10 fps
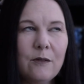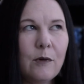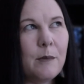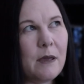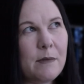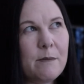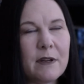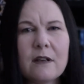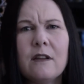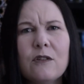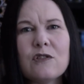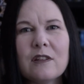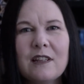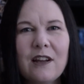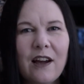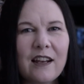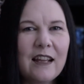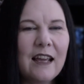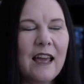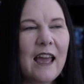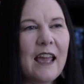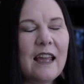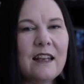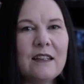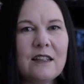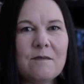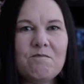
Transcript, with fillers: Well, maybe, but usually not. And